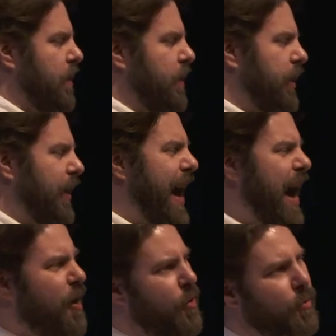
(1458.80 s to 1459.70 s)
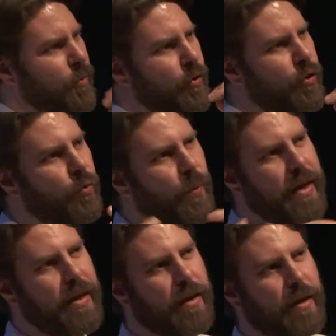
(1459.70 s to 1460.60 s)
you know, how could
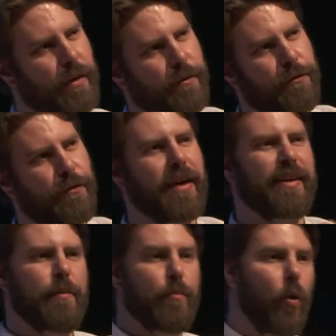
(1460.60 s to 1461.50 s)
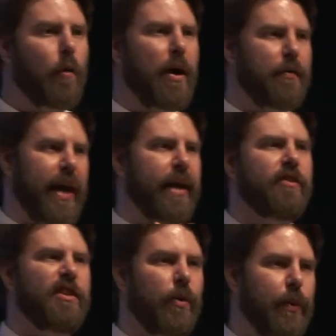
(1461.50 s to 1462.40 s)
we find out more about the
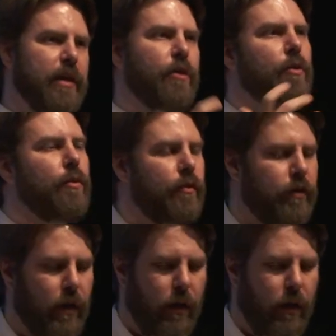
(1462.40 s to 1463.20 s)
energy that we use